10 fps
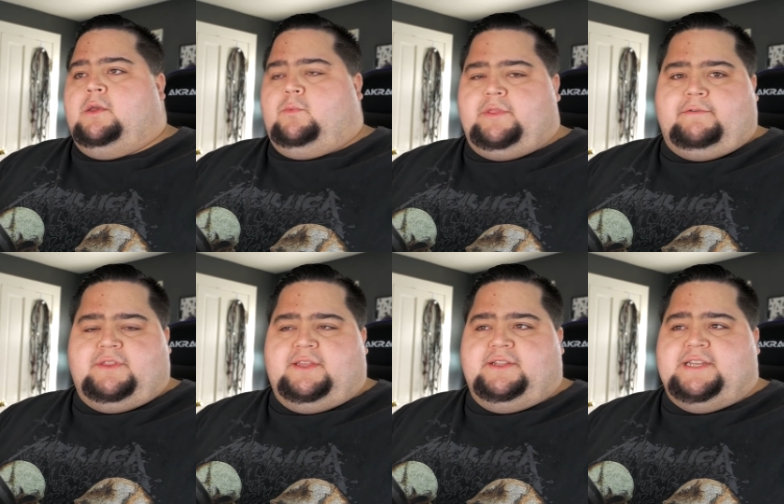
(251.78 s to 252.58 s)
with
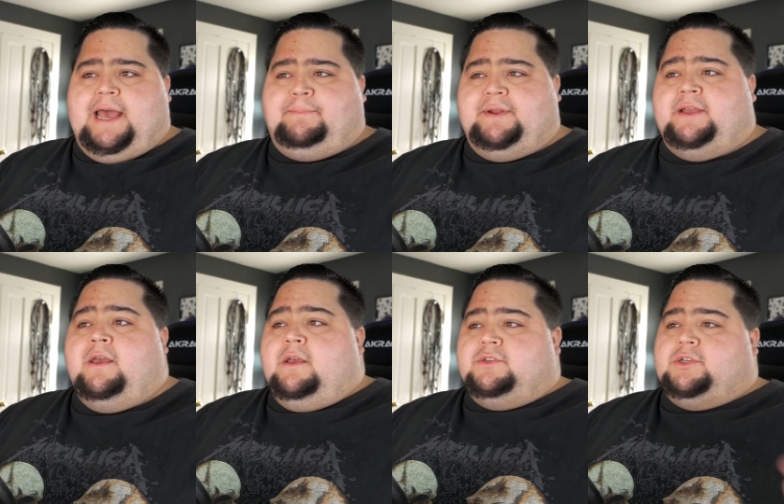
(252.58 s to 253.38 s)
everything that's happening.
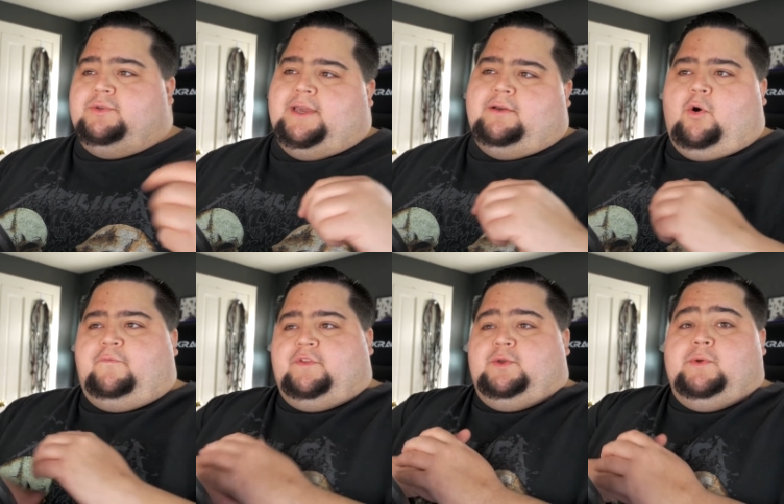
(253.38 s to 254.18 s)
So yeah,
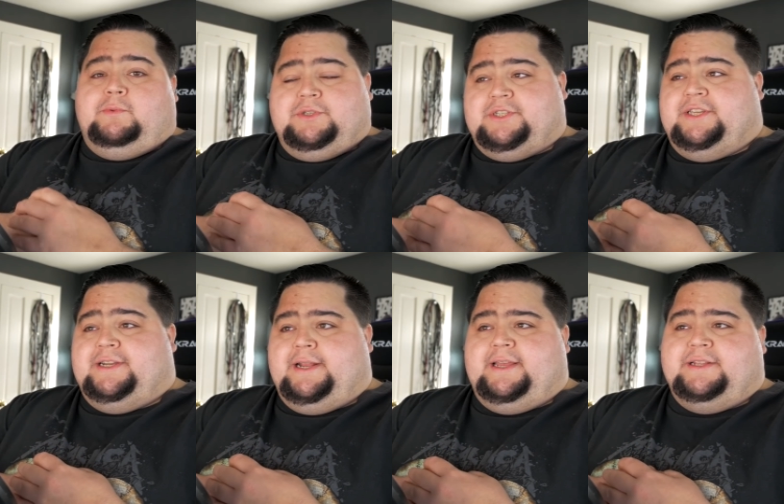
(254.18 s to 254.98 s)
hopefully we will see
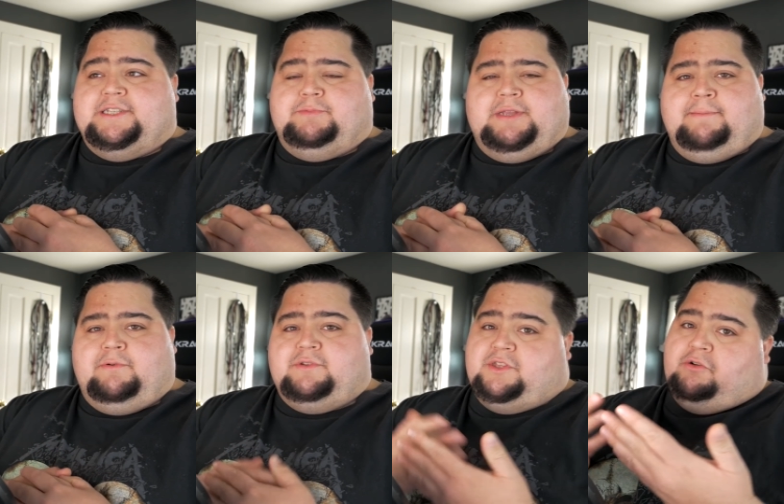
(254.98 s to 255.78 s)
it in
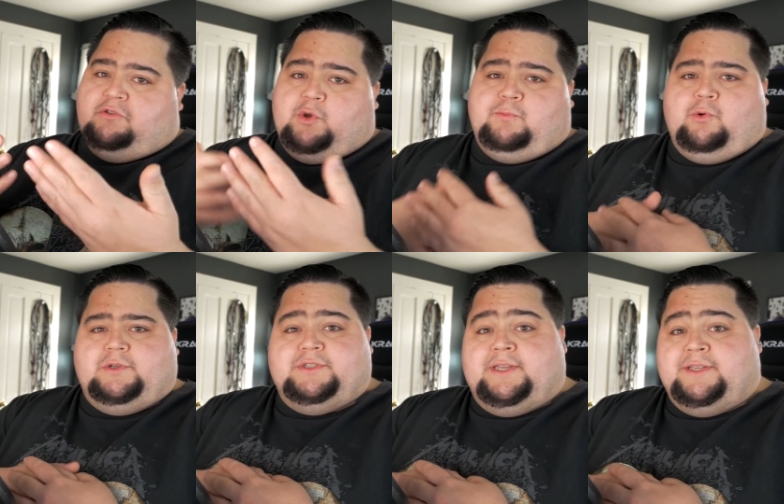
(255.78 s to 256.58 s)
September. So the early
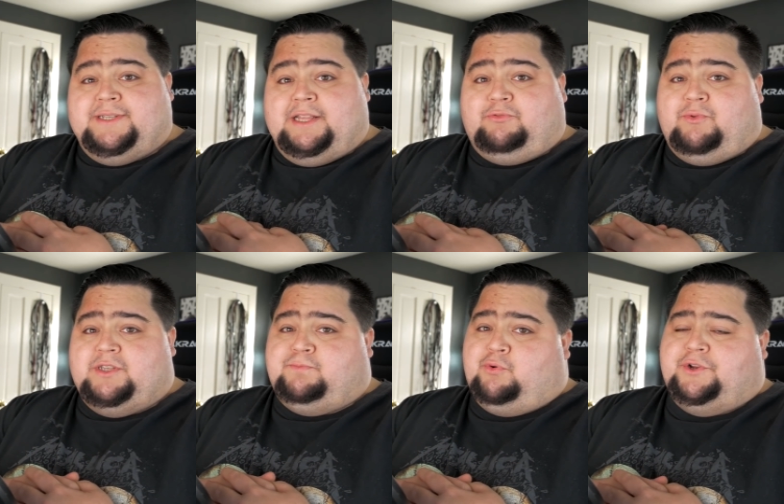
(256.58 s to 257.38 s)
reports are saying Zen 3
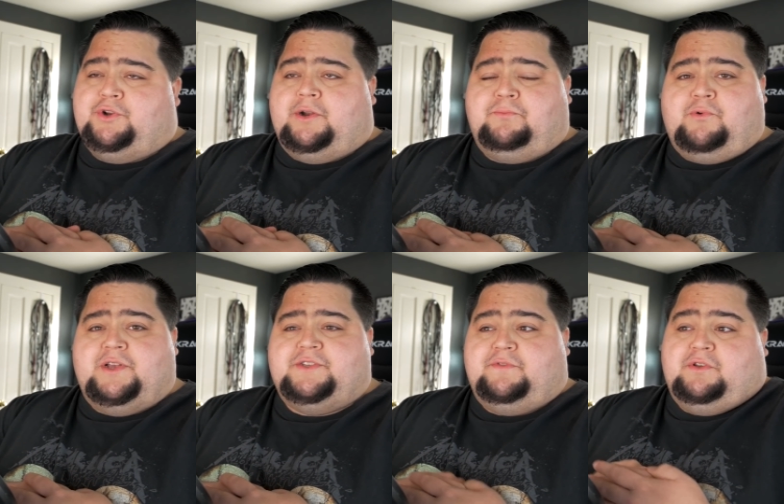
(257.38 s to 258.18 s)
is pretty darn
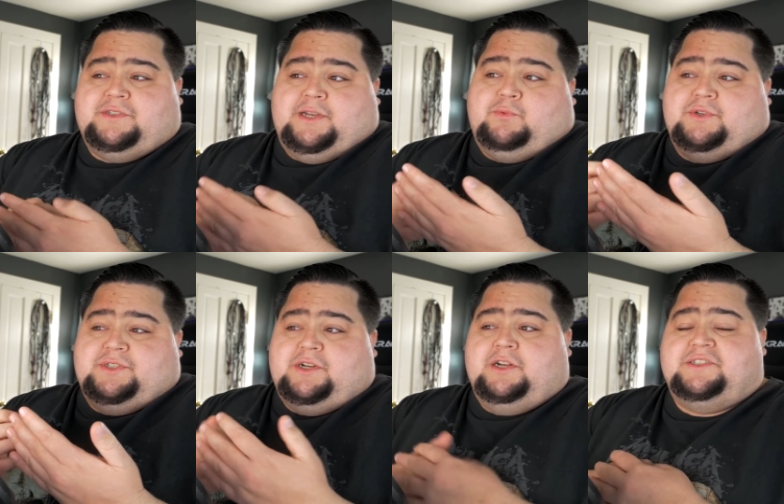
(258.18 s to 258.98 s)
impressive. It looks like we're
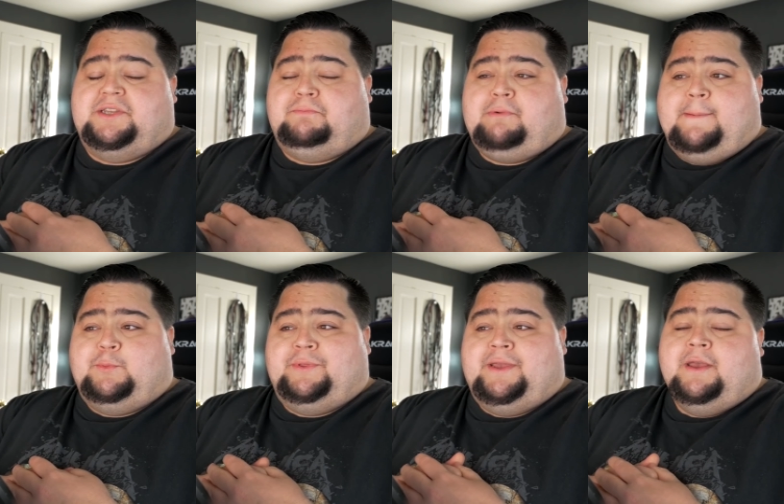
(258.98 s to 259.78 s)
going to see
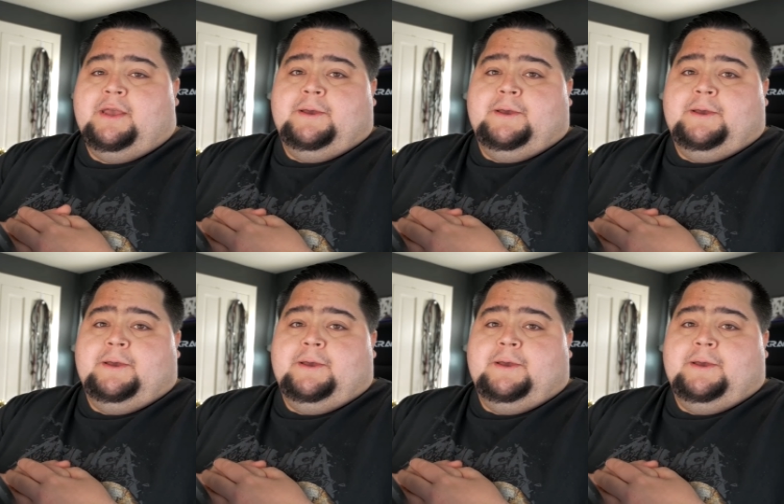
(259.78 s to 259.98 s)
probably